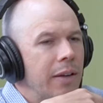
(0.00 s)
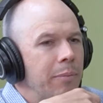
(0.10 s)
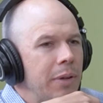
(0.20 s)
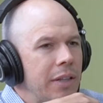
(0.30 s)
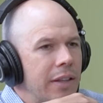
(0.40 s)

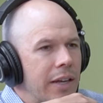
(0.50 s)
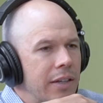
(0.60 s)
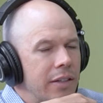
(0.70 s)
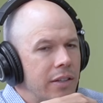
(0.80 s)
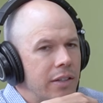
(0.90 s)
Does that
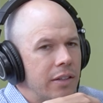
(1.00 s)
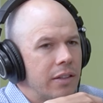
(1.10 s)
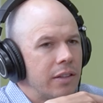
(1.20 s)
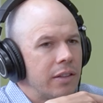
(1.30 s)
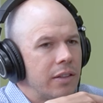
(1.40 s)
mean that
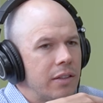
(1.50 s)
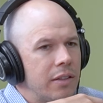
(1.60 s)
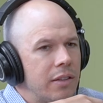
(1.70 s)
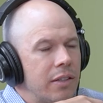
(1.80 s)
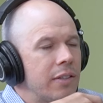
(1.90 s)

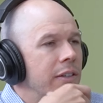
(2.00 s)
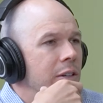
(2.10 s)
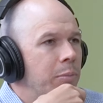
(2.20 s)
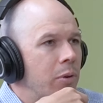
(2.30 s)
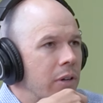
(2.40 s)

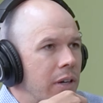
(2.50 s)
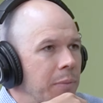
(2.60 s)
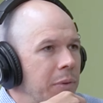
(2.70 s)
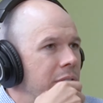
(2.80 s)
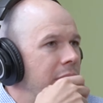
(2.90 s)
the
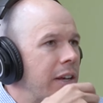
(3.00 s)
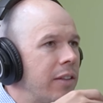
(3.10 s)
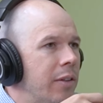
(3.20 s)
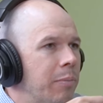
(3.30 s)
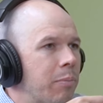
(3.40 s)
Singapore
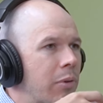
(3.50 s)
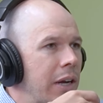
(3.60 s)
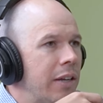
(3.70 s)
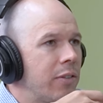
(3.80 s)
government's taken the